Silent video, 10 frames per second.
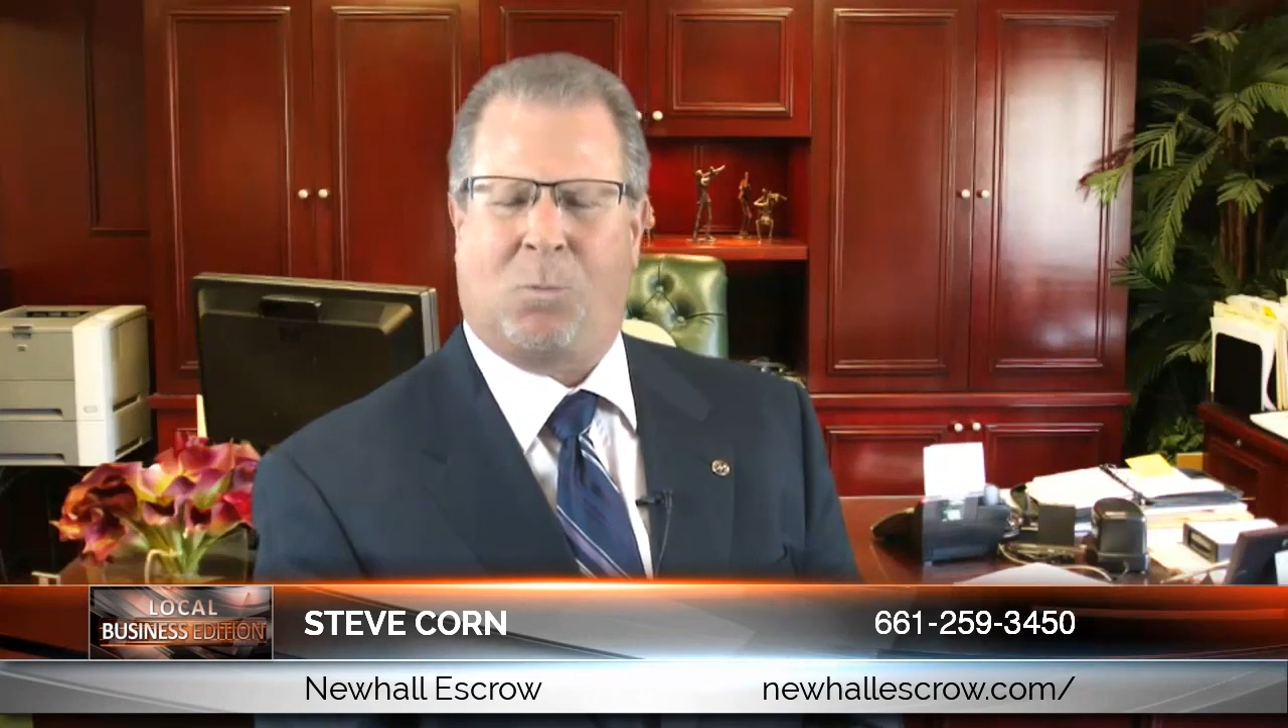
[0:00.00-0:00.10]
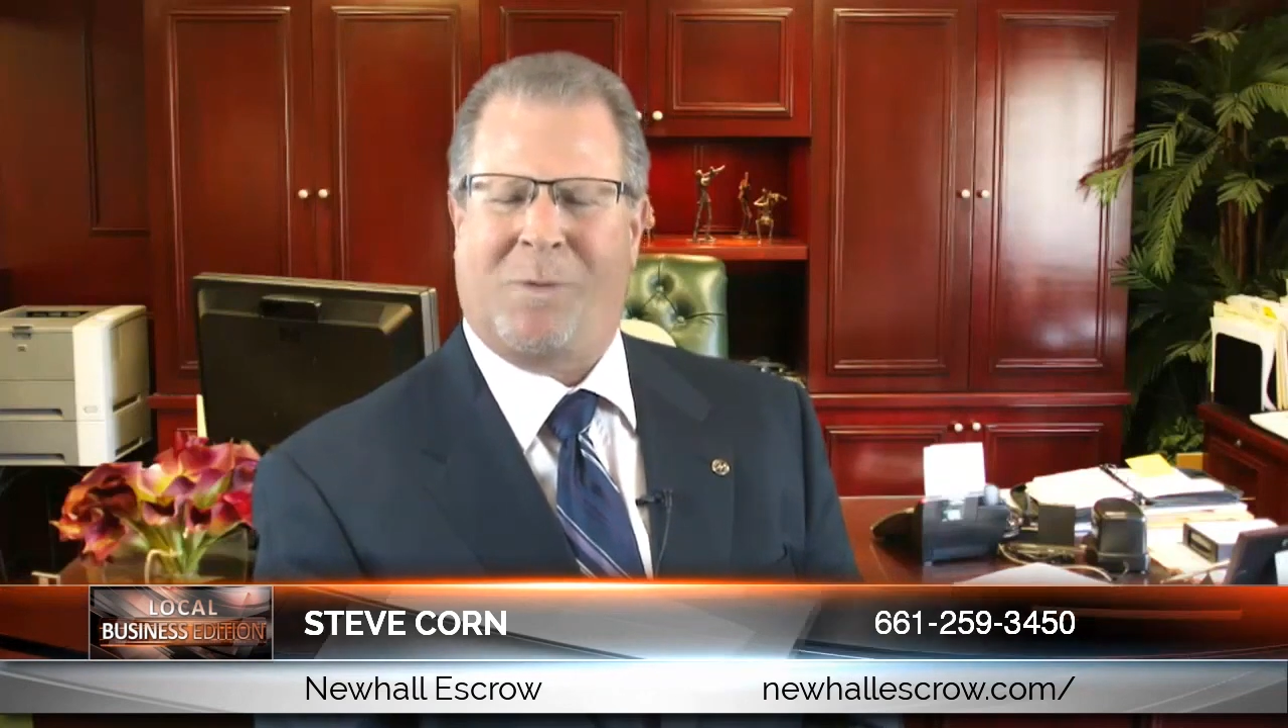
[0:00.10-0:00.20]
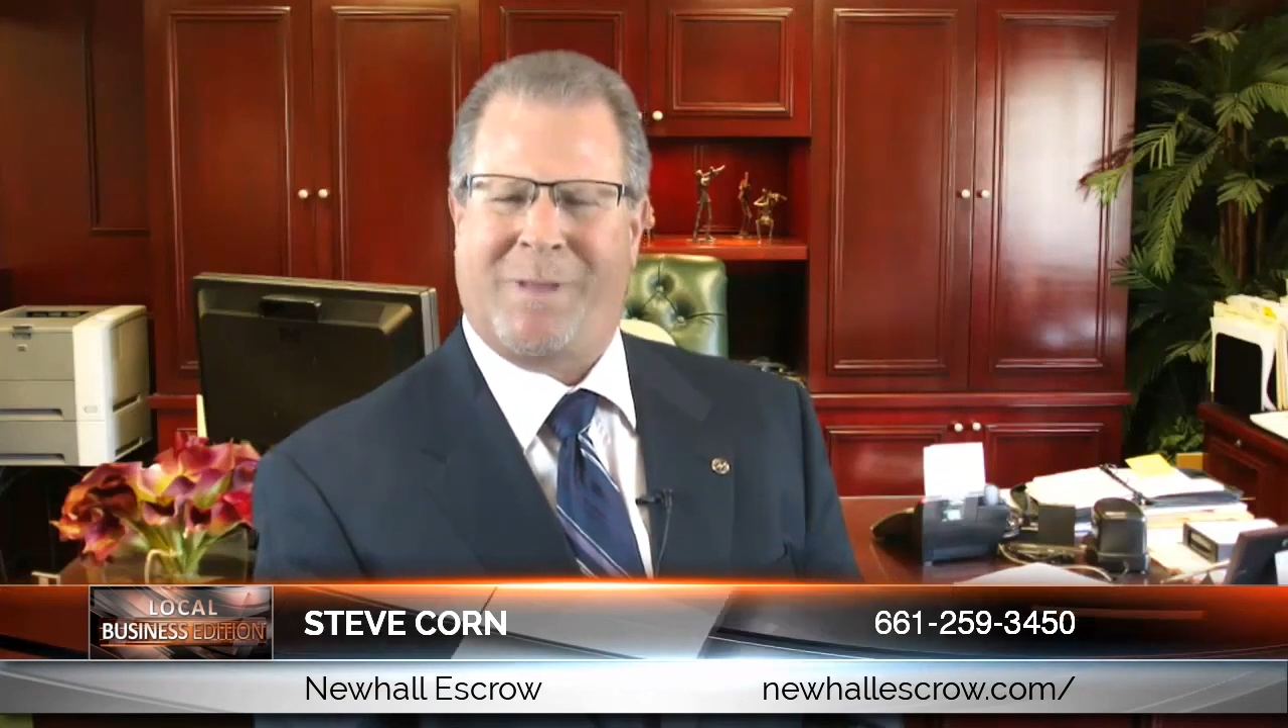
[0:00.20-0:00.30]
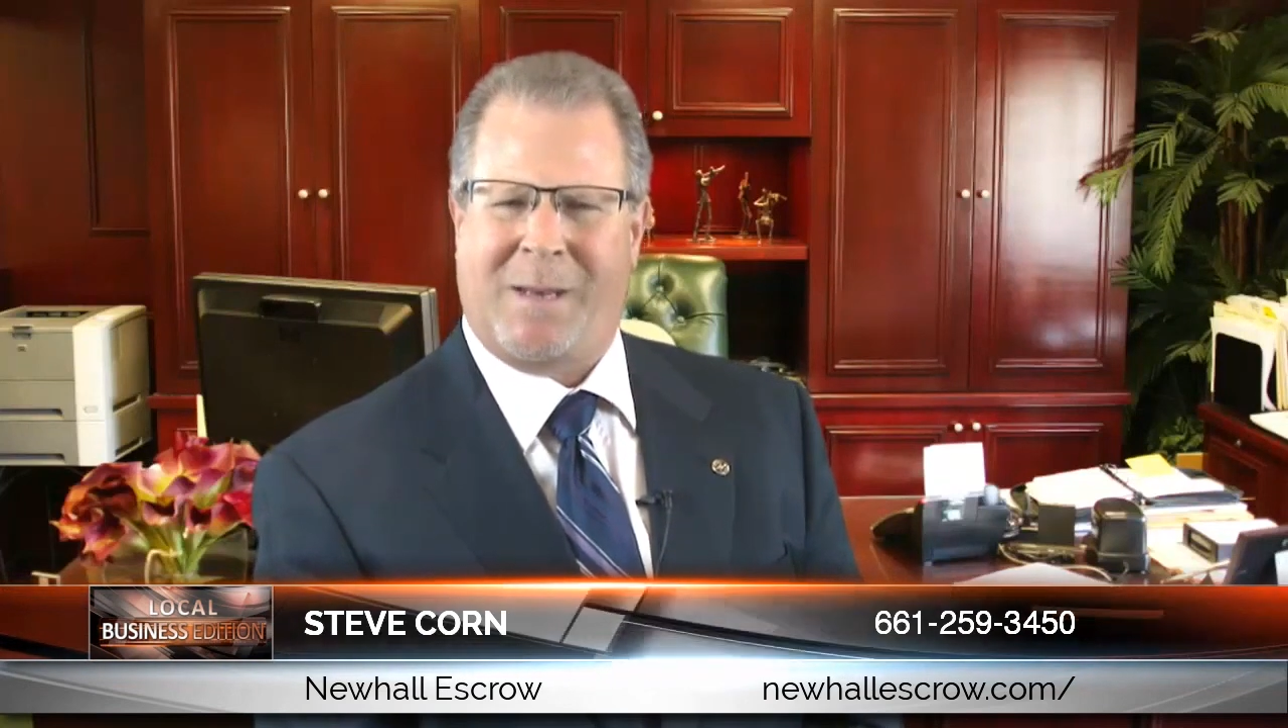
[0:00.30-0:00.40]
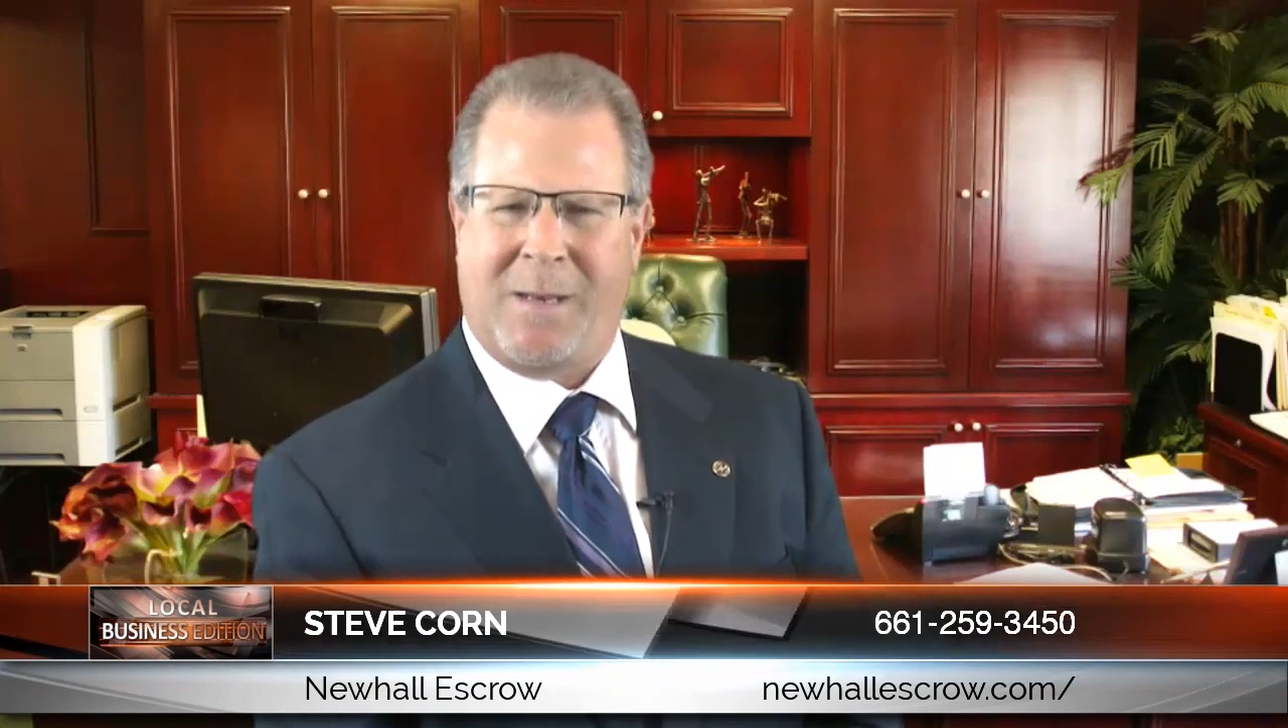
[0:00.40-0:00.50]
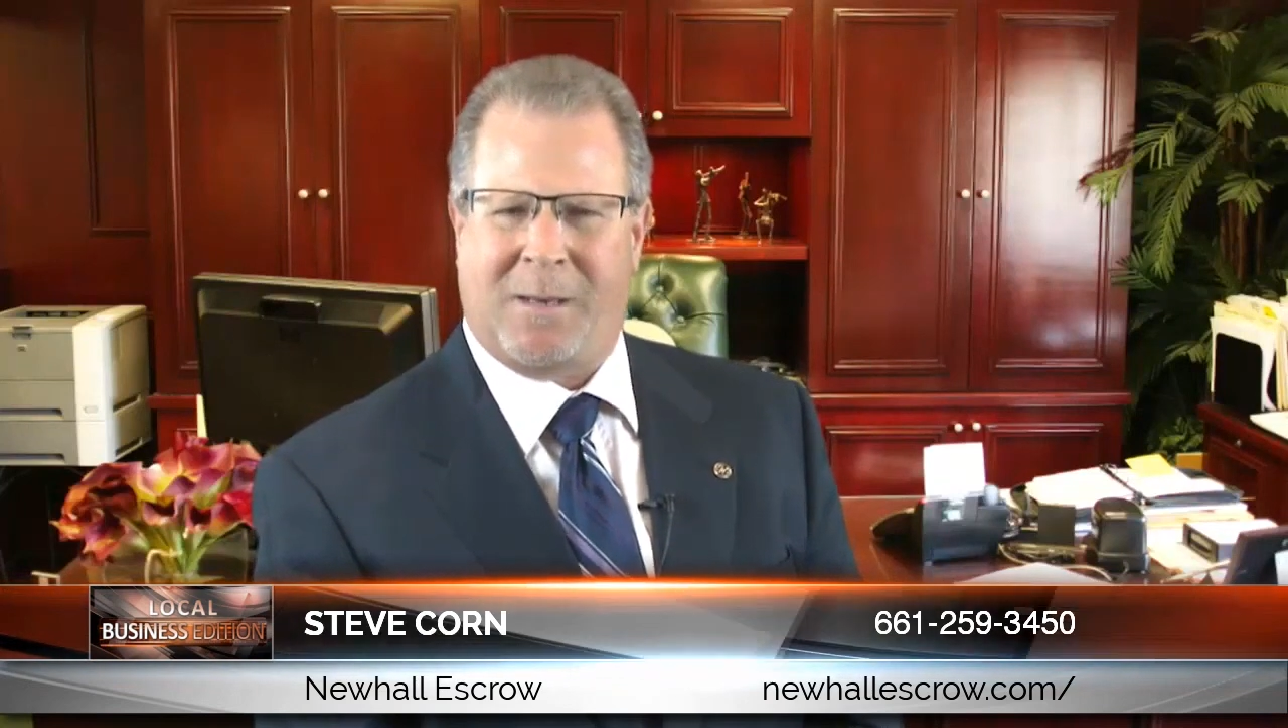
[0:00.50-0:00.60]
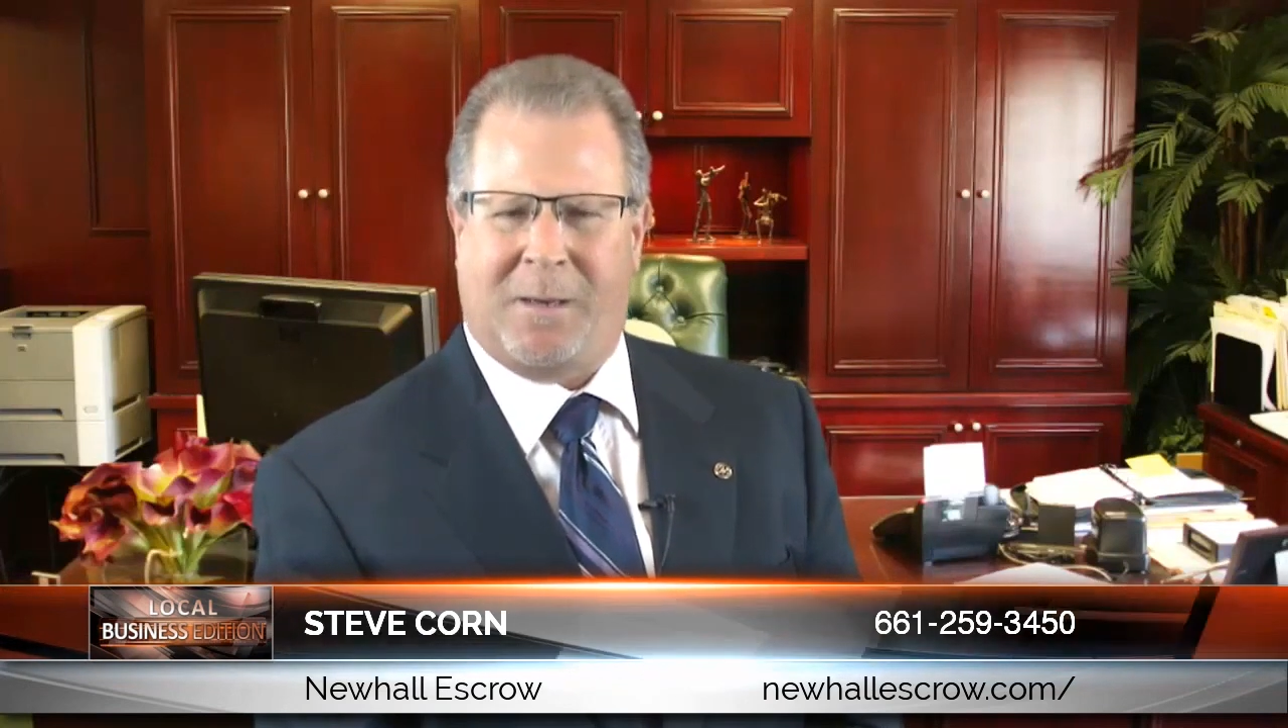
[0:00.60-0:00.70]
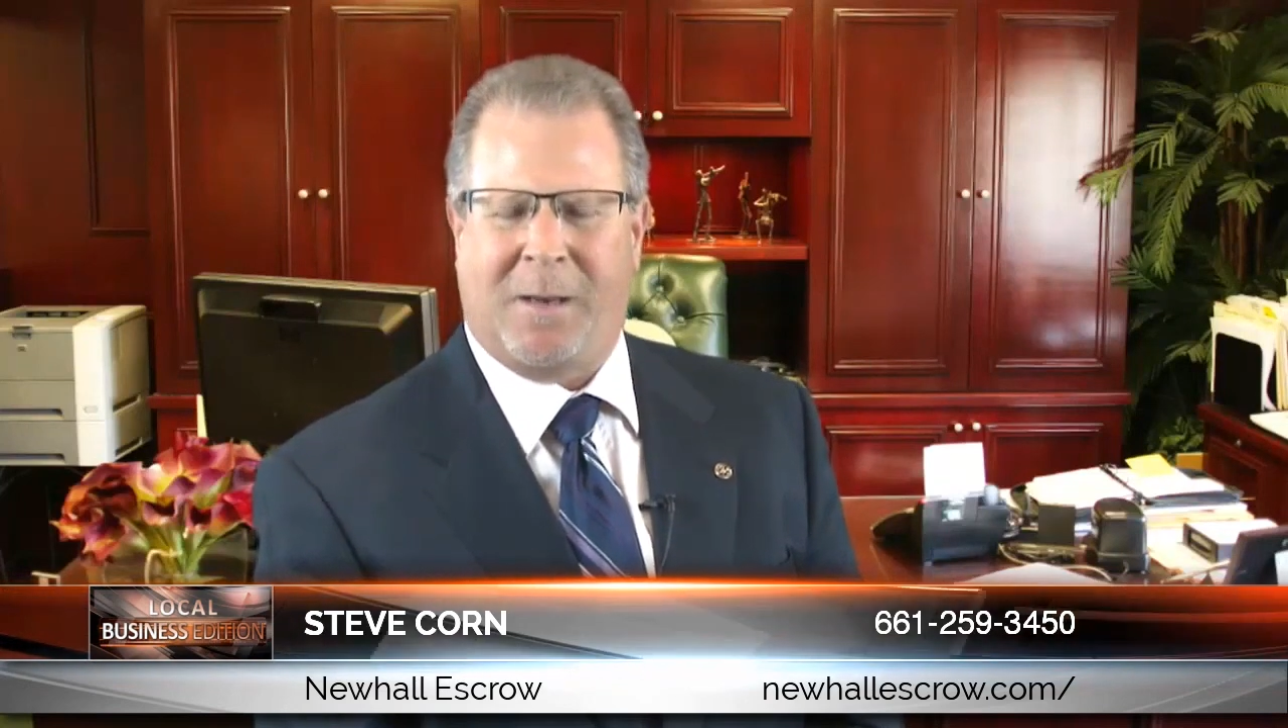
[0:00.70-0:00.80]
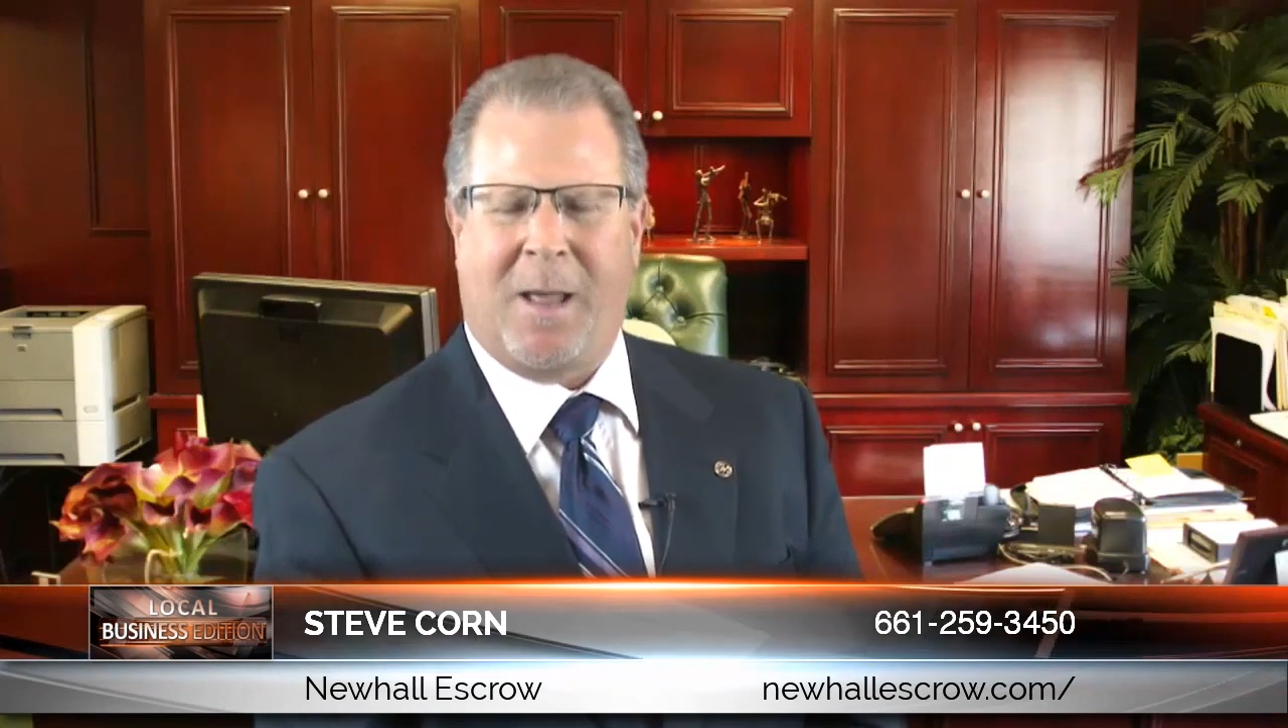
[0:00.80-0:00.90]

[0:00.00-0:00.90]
when they need it.